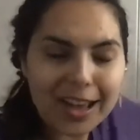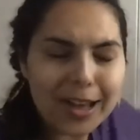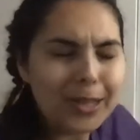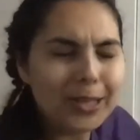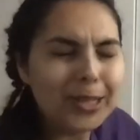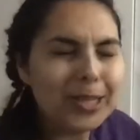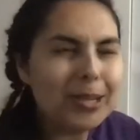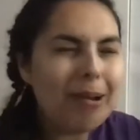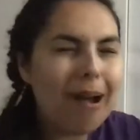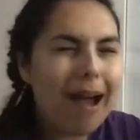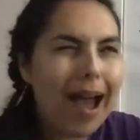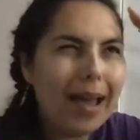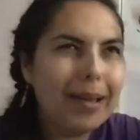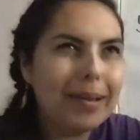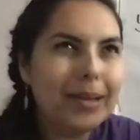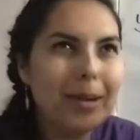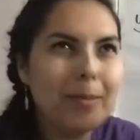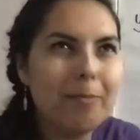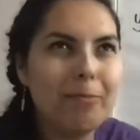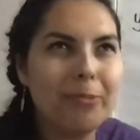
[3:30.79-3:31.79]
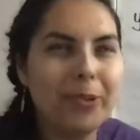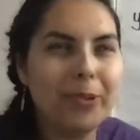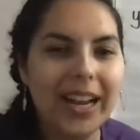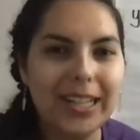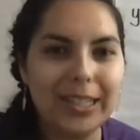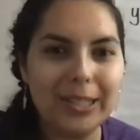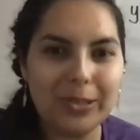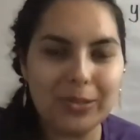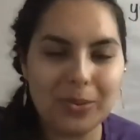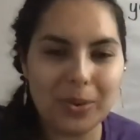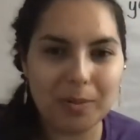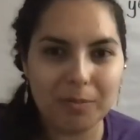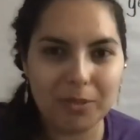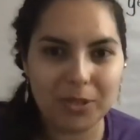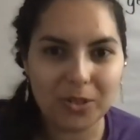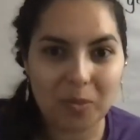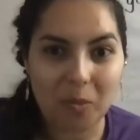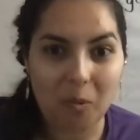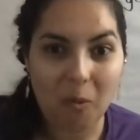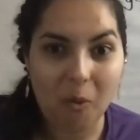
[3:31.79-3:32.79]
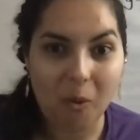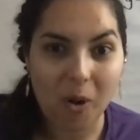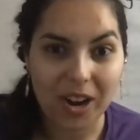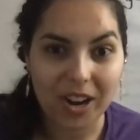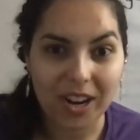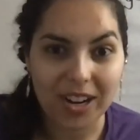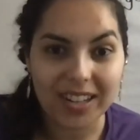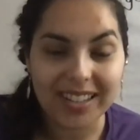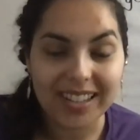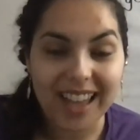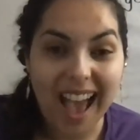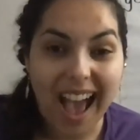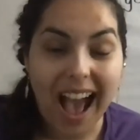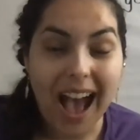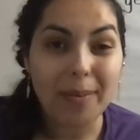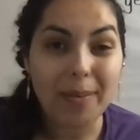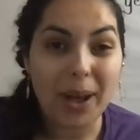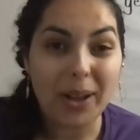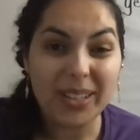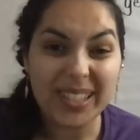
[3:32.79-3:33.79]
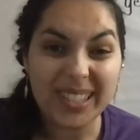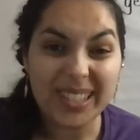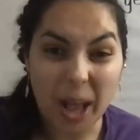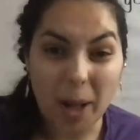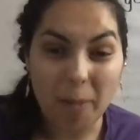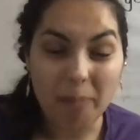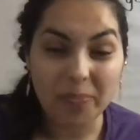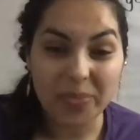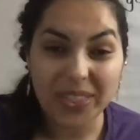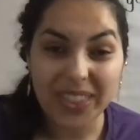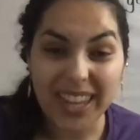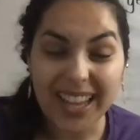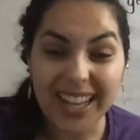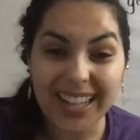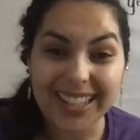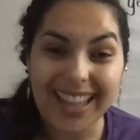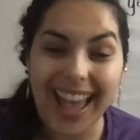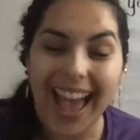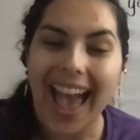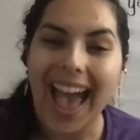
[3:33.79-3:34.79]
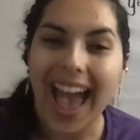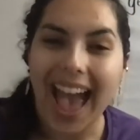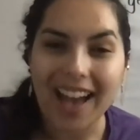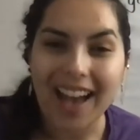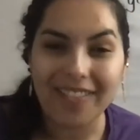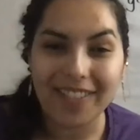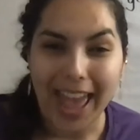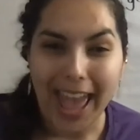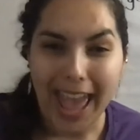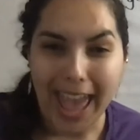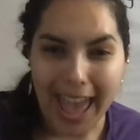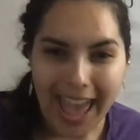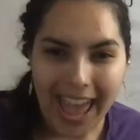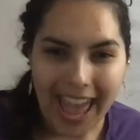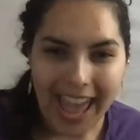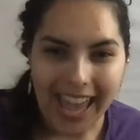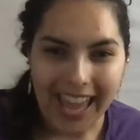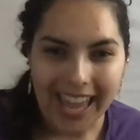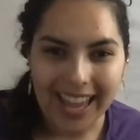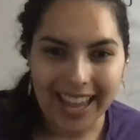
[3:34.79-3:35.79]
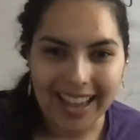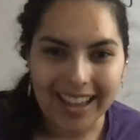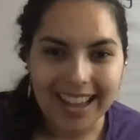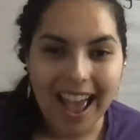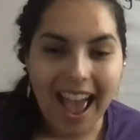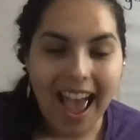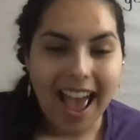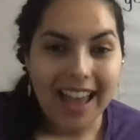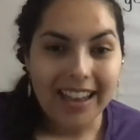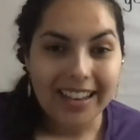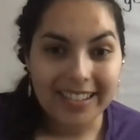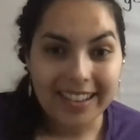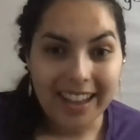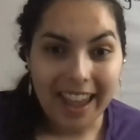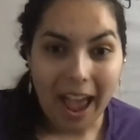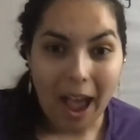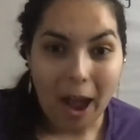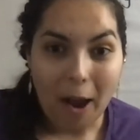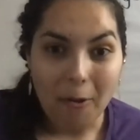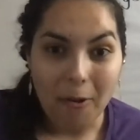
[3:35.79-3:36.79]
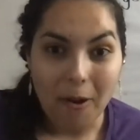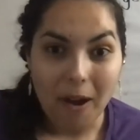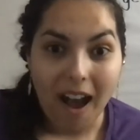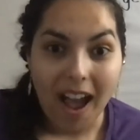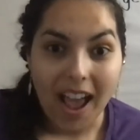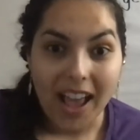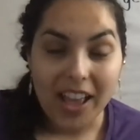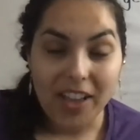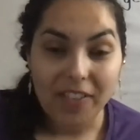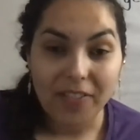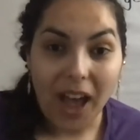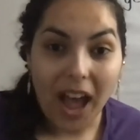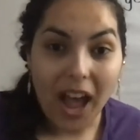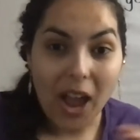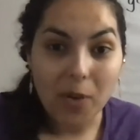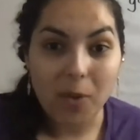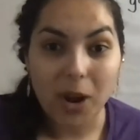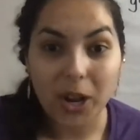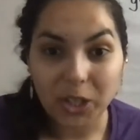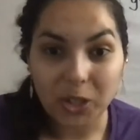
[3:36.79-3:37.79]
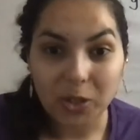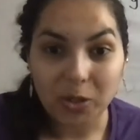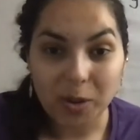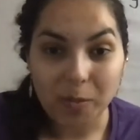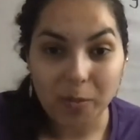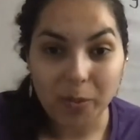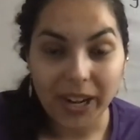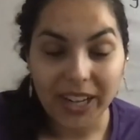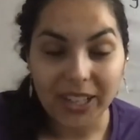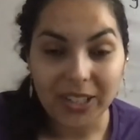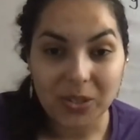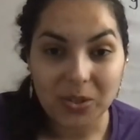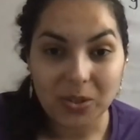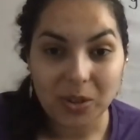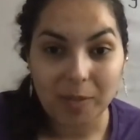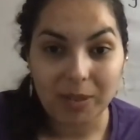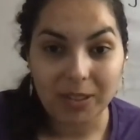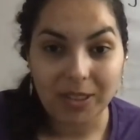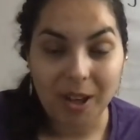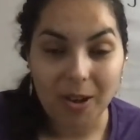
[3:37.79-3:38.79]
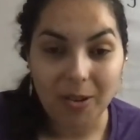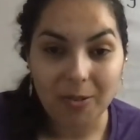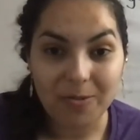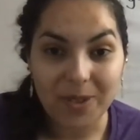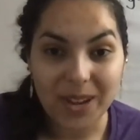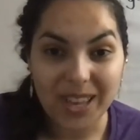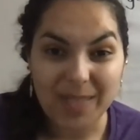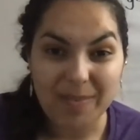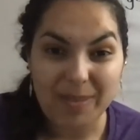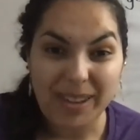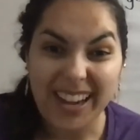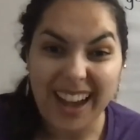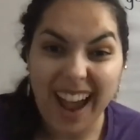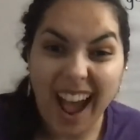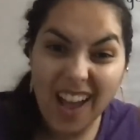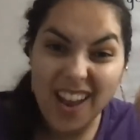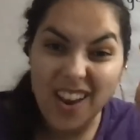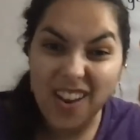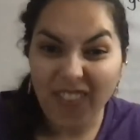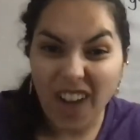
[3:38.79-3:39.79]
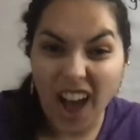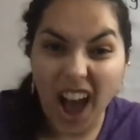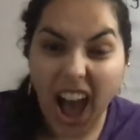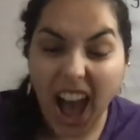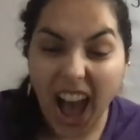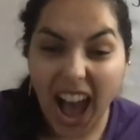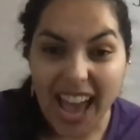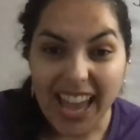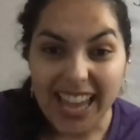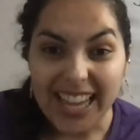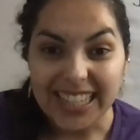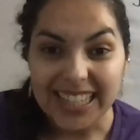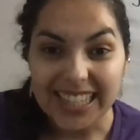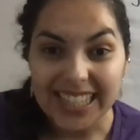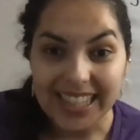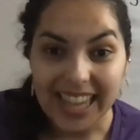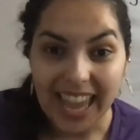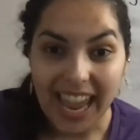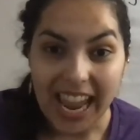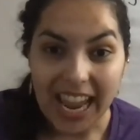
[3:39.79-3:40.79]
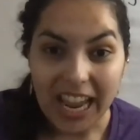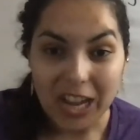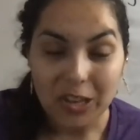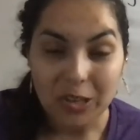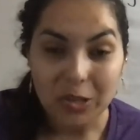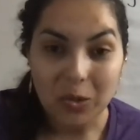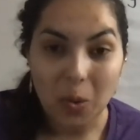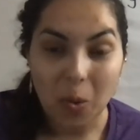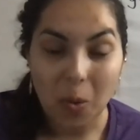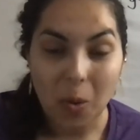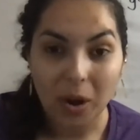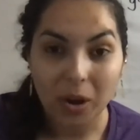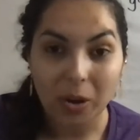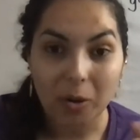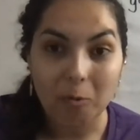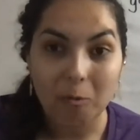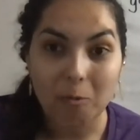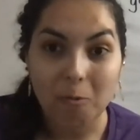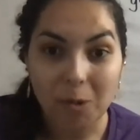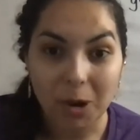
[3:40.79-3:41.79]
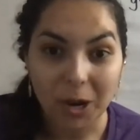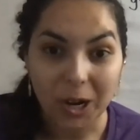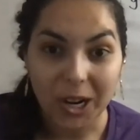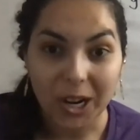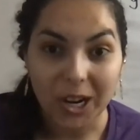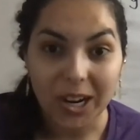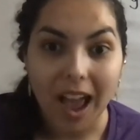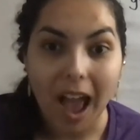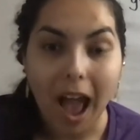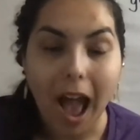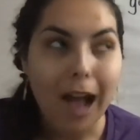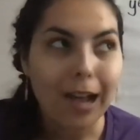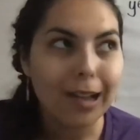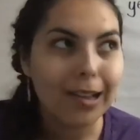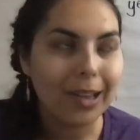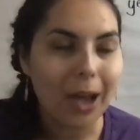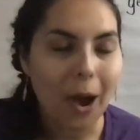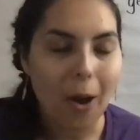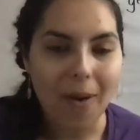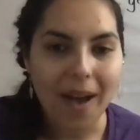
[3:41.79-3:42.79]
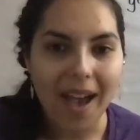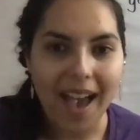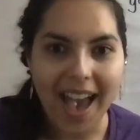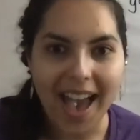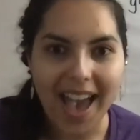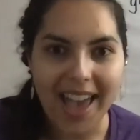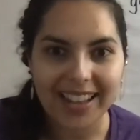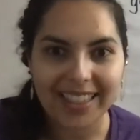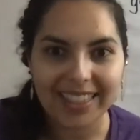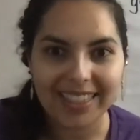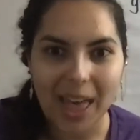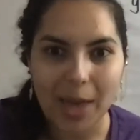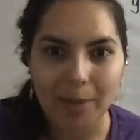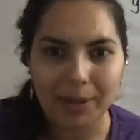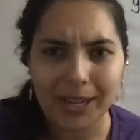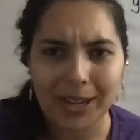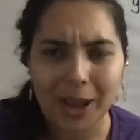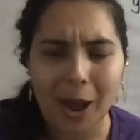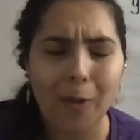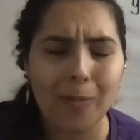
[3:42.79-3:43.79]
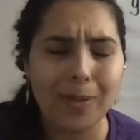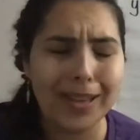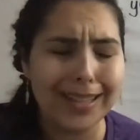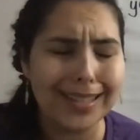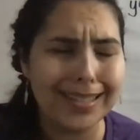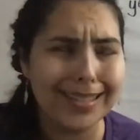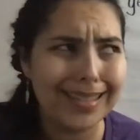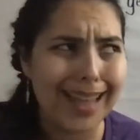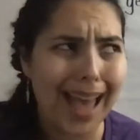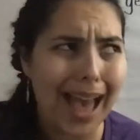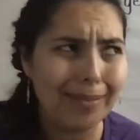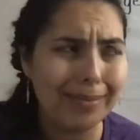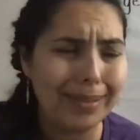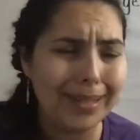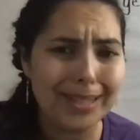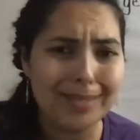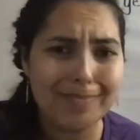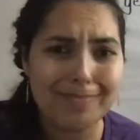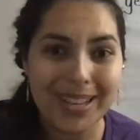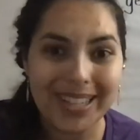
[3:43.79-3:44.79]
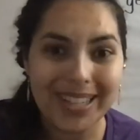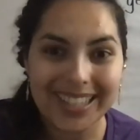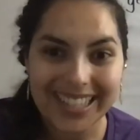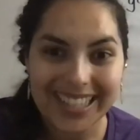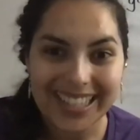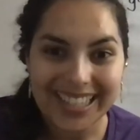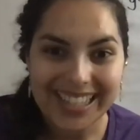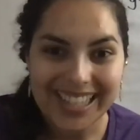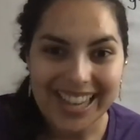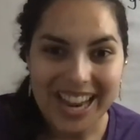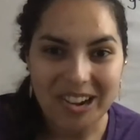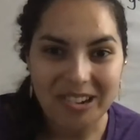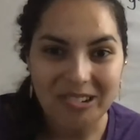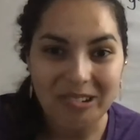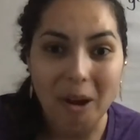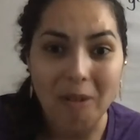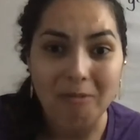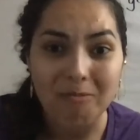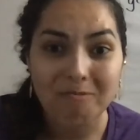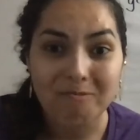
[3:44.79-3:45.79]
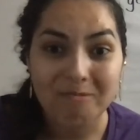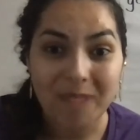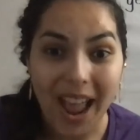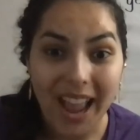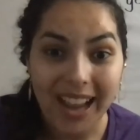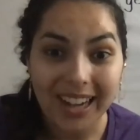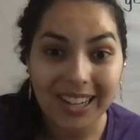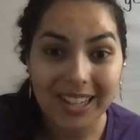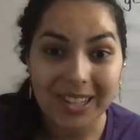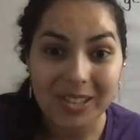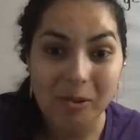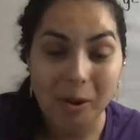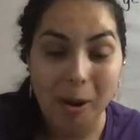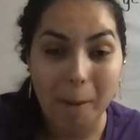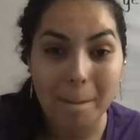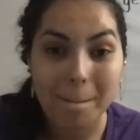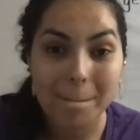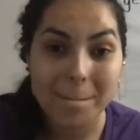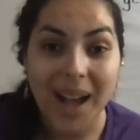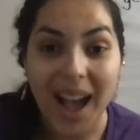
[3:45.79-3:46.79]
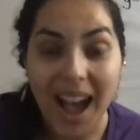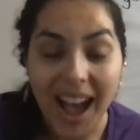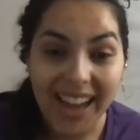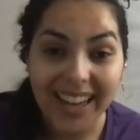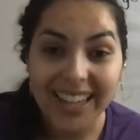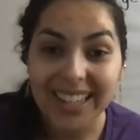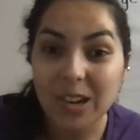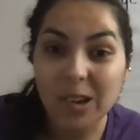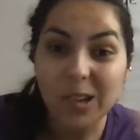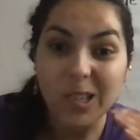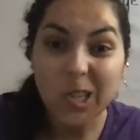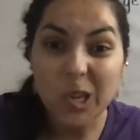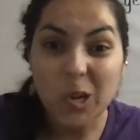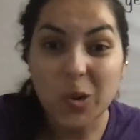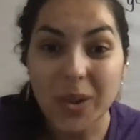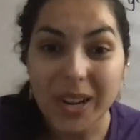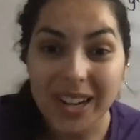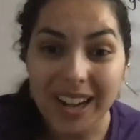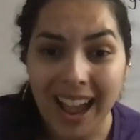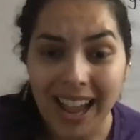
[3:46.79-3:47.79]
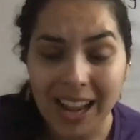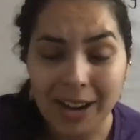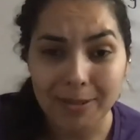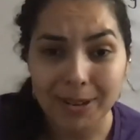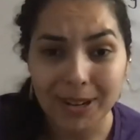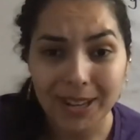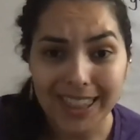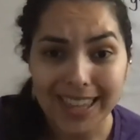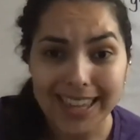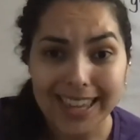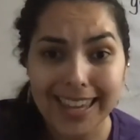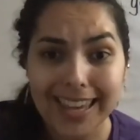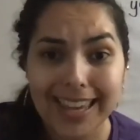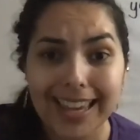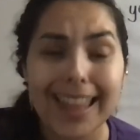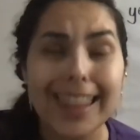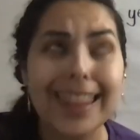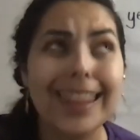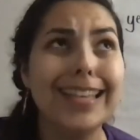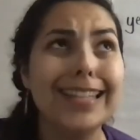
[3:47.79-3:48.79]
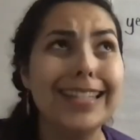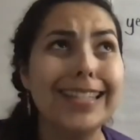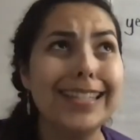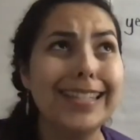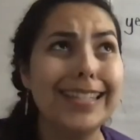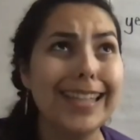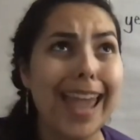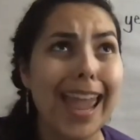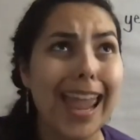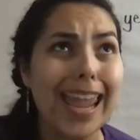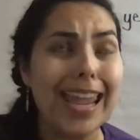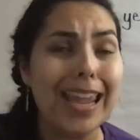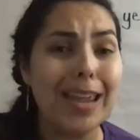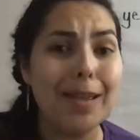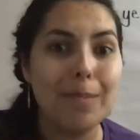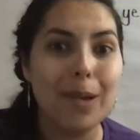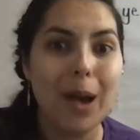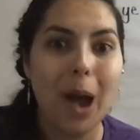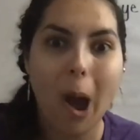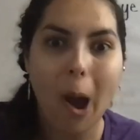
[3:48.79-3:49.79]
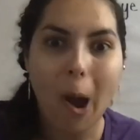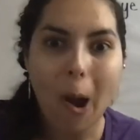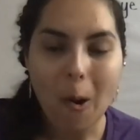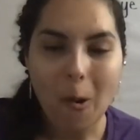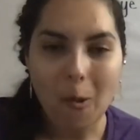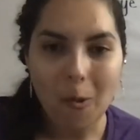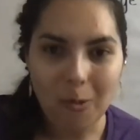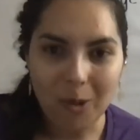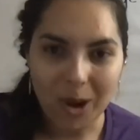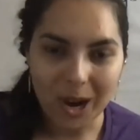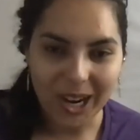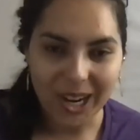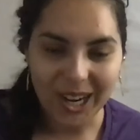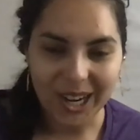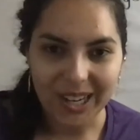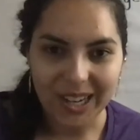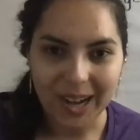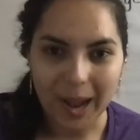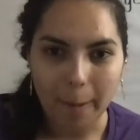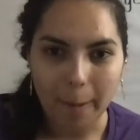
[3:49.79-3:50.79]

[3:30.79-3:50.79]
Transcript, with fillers: So I'm going to brainstorm some words about some things that have a. Now, if I want you to brainstorm along with me, and, and if I say your word, go ahead and let me know because that means Miss Kasandra read your mind. You and I were thinking the same word.